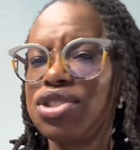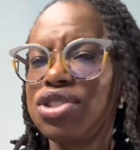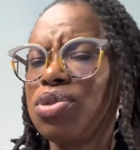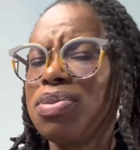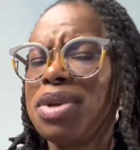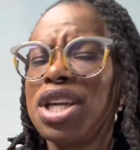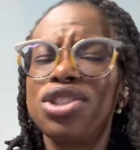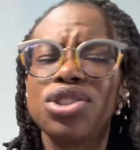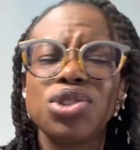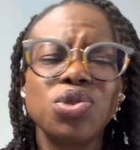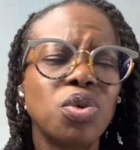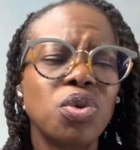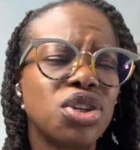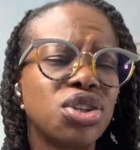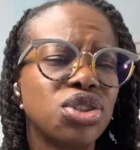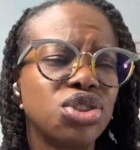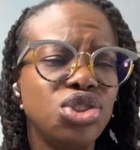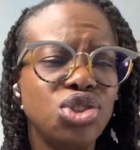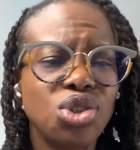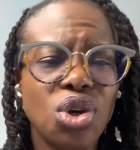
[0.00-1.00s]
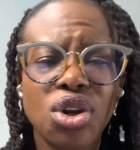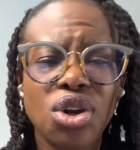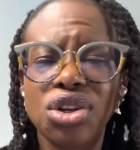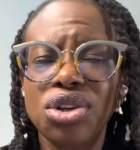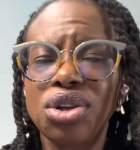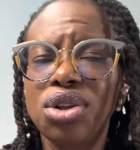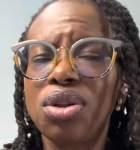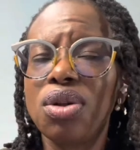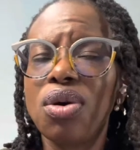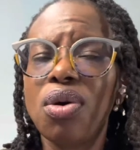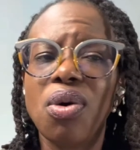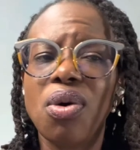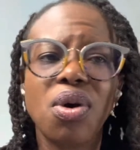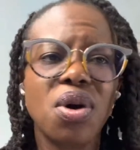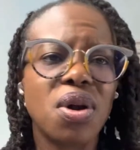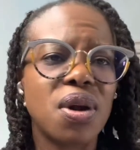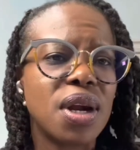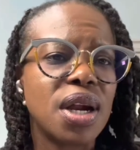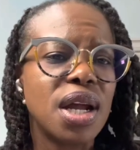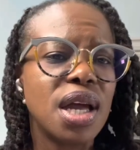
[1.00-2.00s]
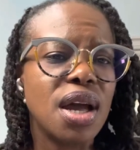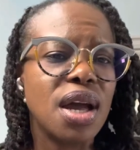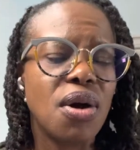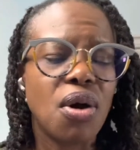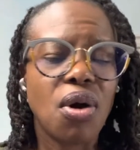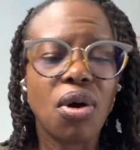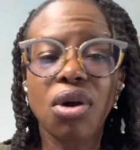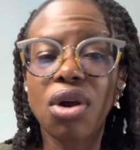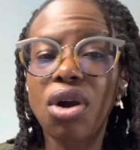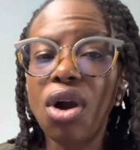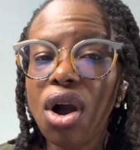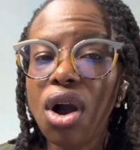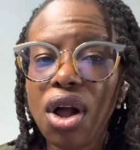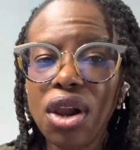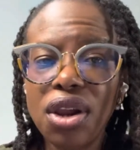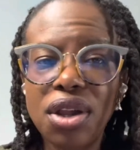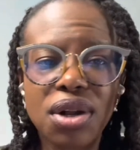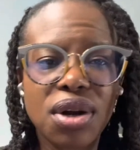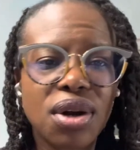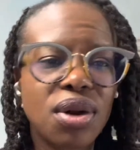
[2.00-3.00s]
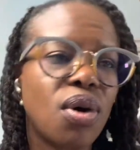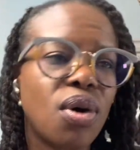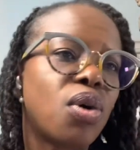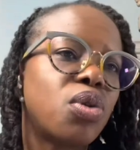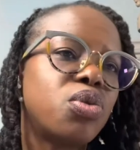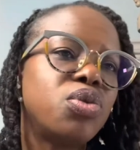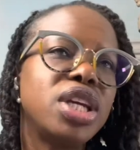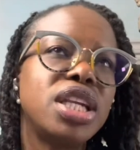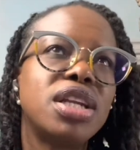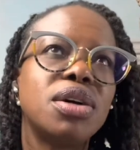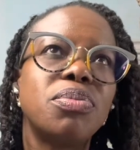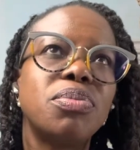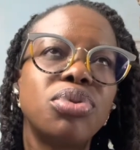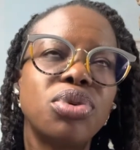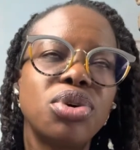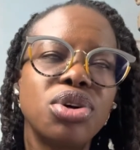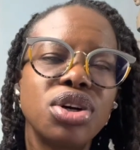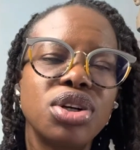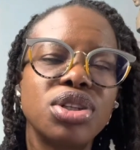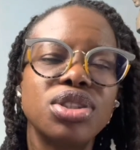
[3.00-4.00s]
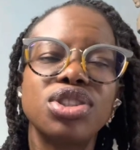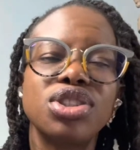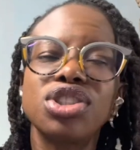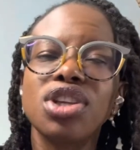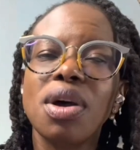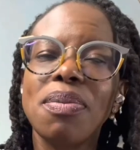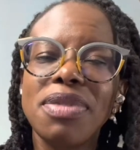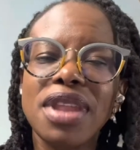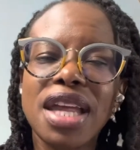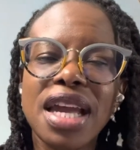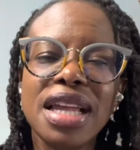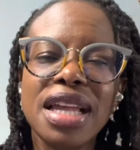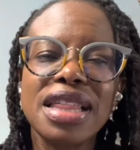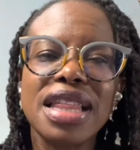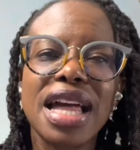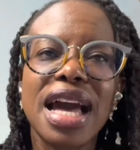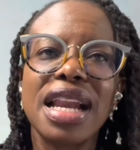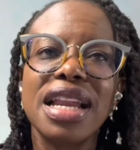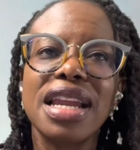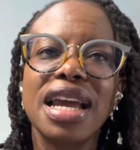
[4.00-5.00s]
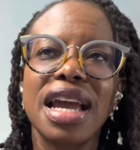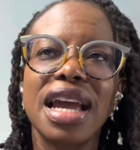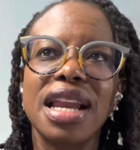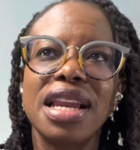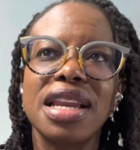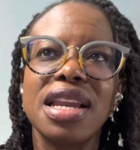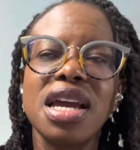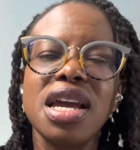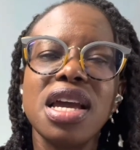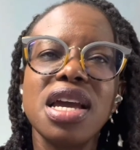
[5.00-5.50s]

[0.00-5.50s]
You may just want to journal or color or read a book, something that can